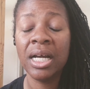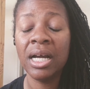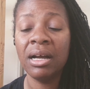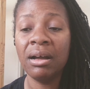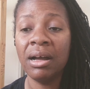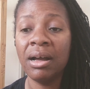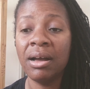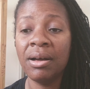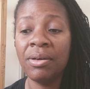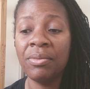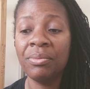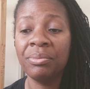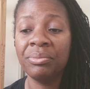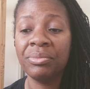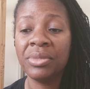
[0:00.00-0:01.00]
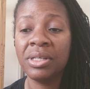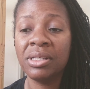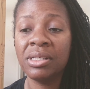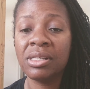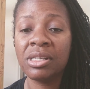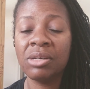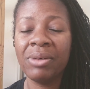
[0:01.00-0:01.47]
Um,
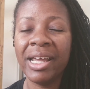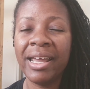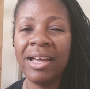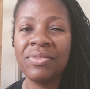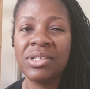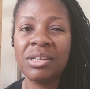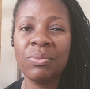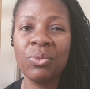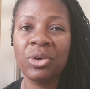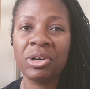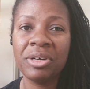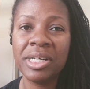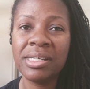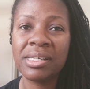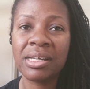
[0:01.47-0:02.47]
so I have some worries